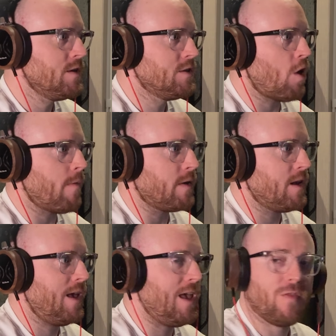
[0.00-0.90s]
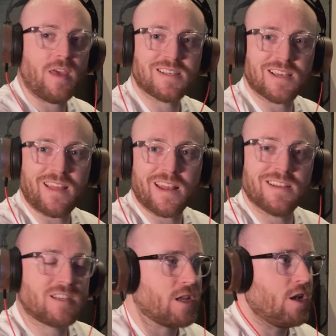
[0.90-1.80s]
So I'm going to hit this, and then it's
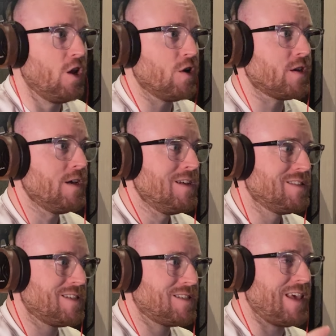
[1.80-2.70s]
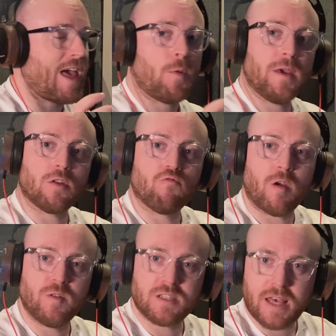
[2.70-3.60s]
going to look to see how it can
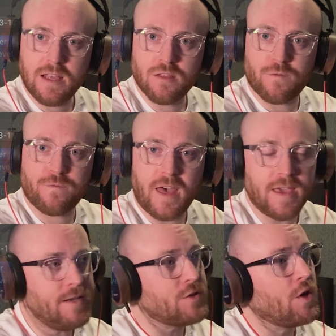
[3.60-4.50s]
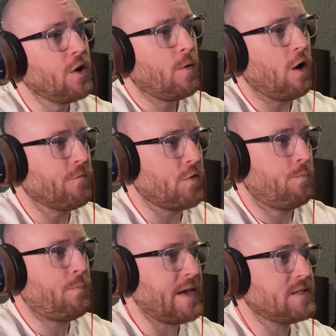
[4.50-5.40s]
rotate the phase of the
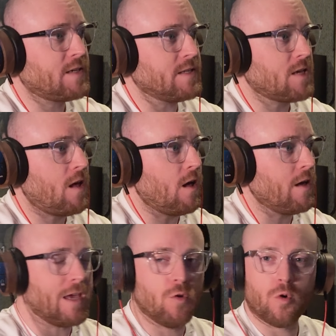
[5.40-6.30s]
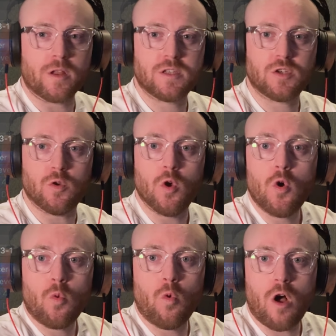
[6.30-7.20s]
bass guitar in order to
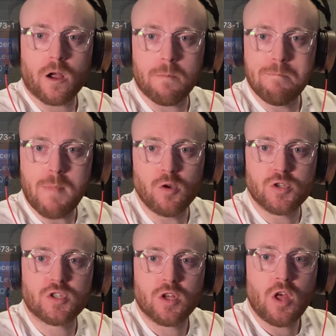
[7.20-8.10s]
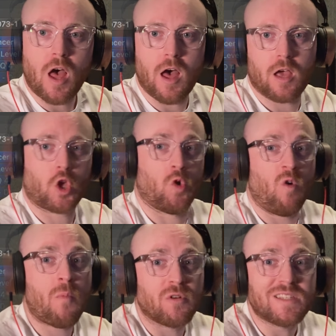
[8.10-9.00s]
work most
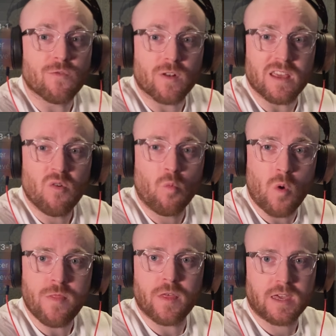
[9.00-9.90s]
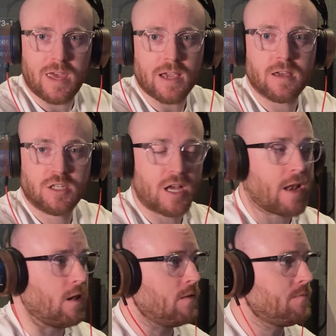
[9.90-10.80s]
cooperatively with the kick
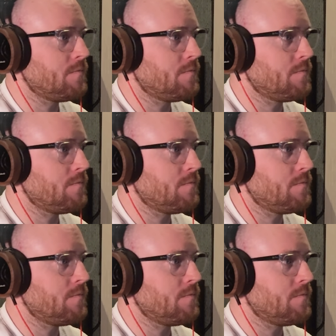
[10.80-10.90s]
channel.